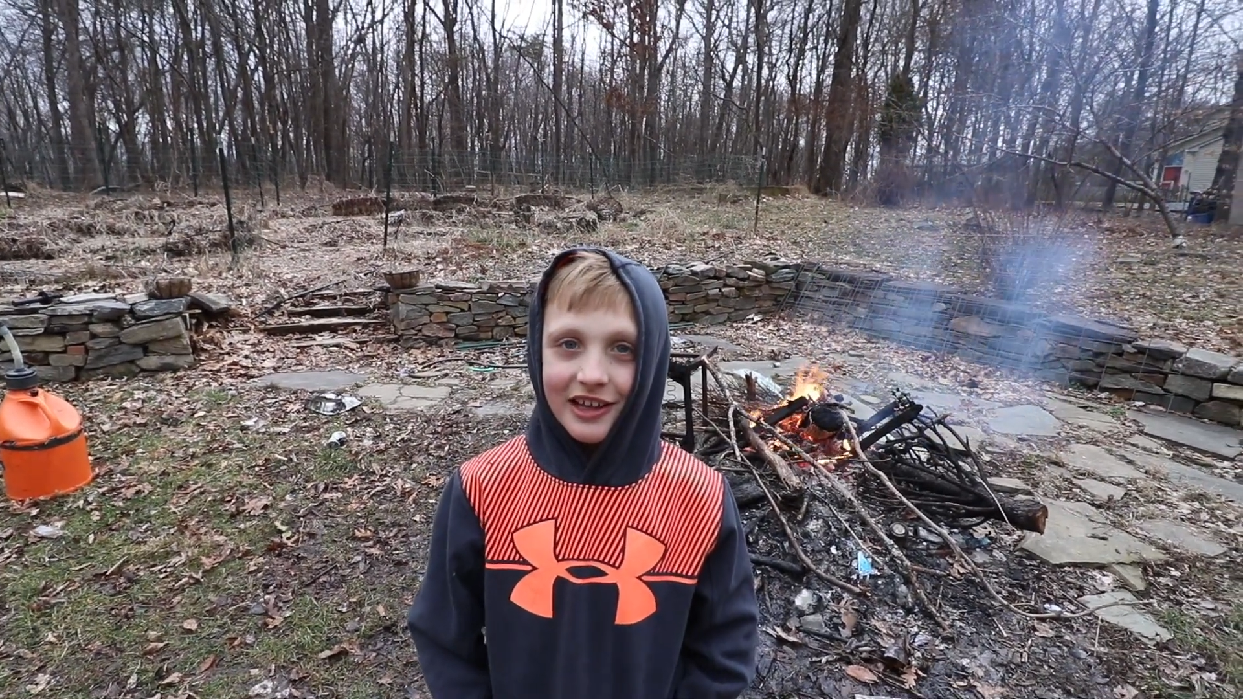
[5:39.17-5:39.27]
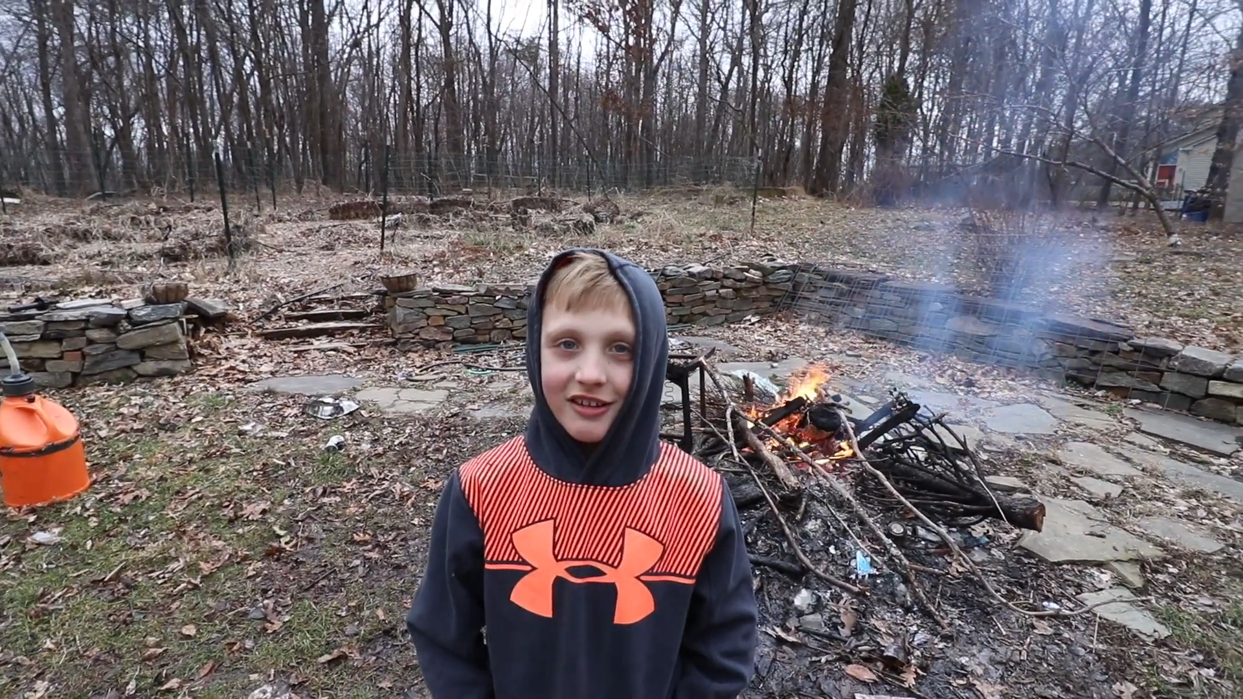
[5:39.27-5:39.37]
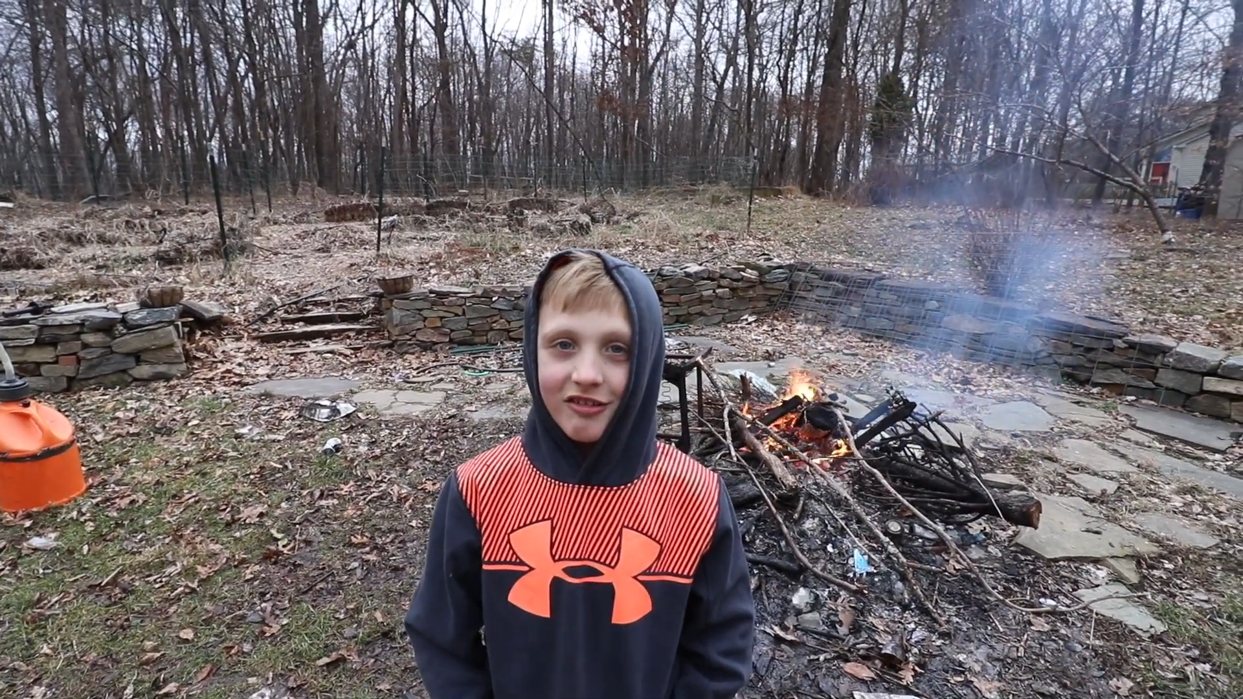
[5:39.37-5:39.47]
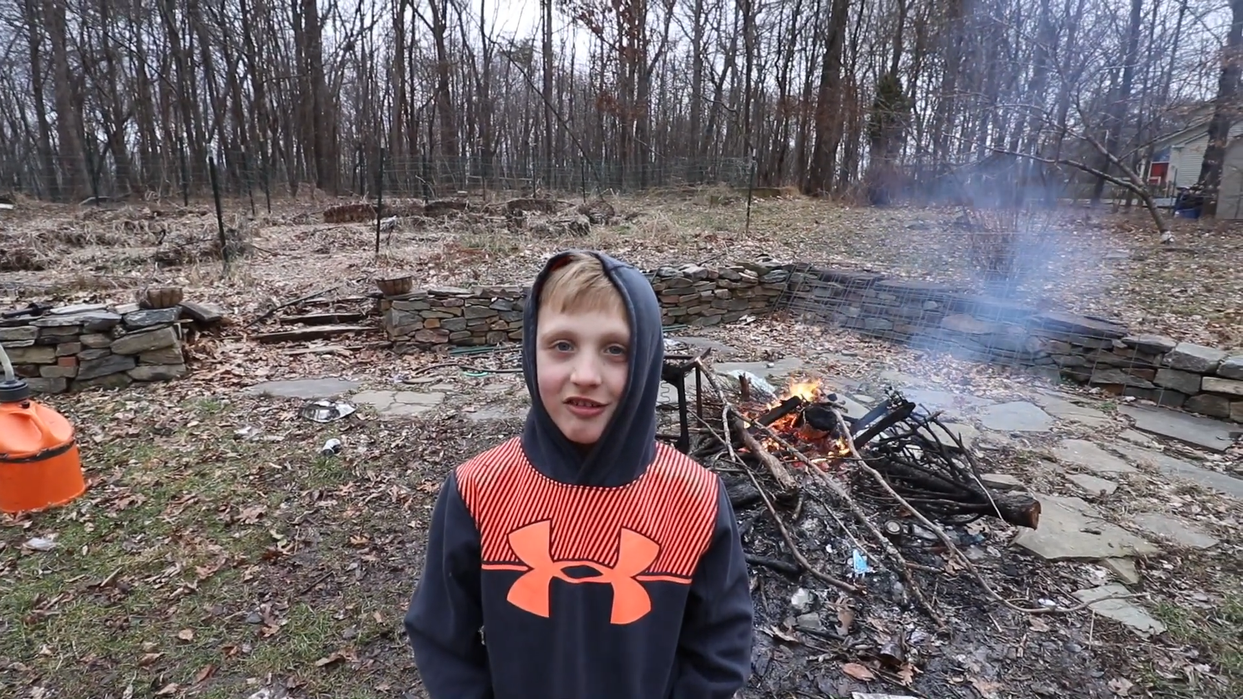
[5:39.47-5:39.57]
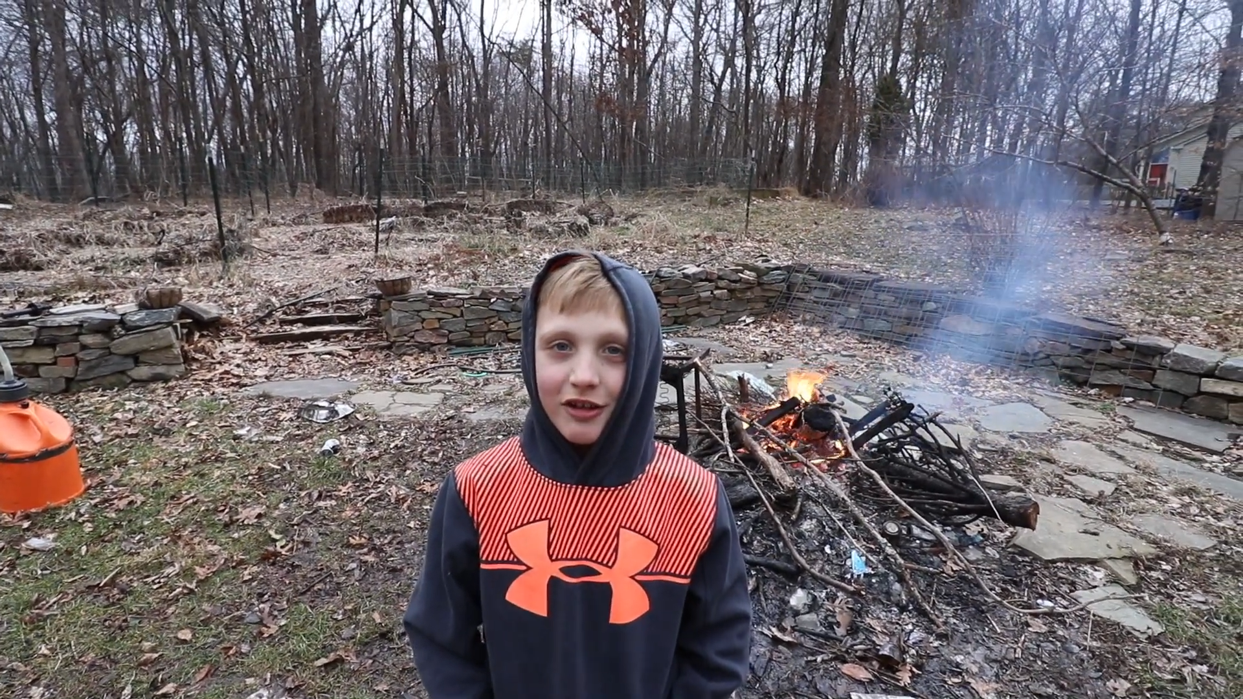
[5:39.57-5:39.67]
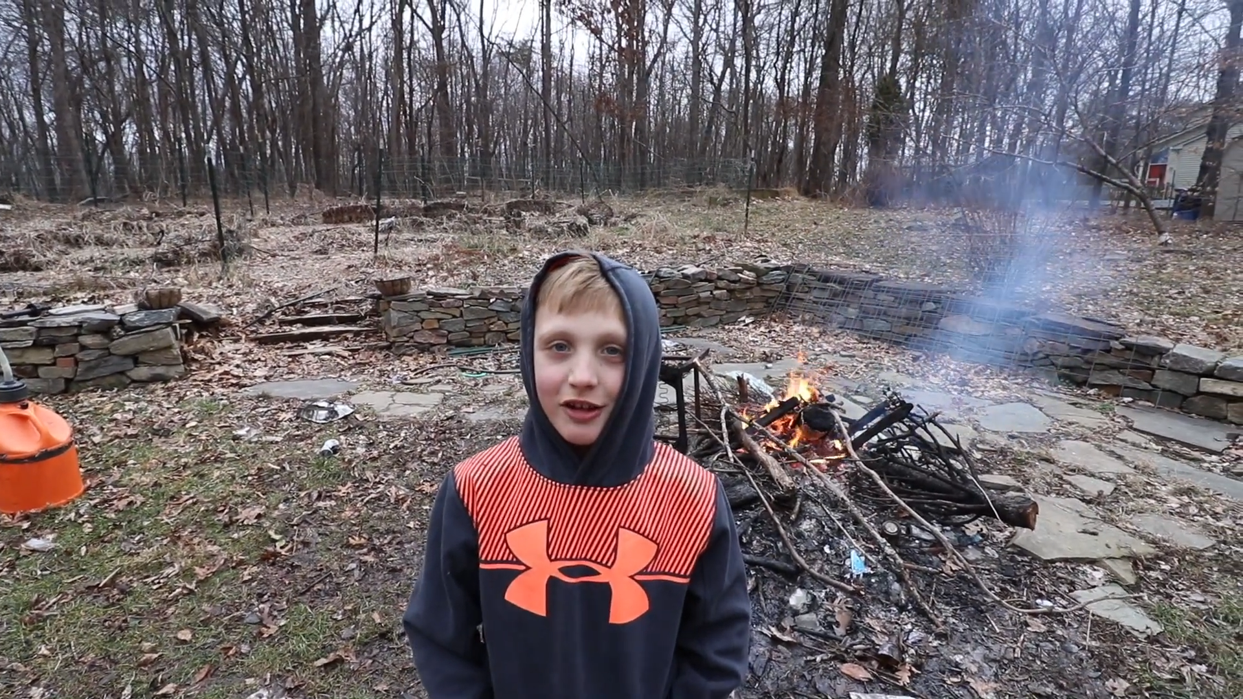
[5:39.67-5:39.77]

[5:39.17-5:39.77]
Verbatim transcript: and